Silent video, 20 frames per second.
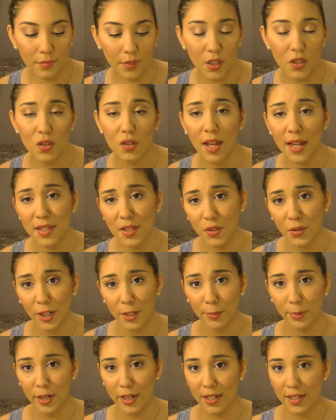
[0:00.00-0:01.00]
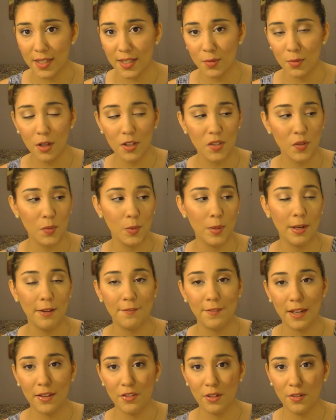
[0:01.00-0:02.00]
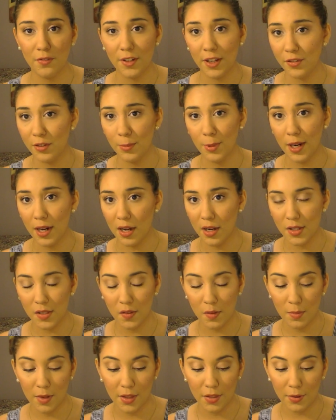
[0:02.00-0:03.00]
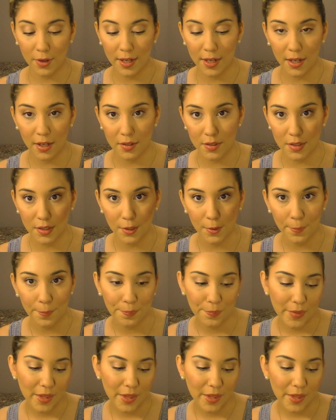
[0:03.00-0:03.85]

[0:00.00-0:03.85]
So that's a great product. This is also one of my favorite products of the month right now. So,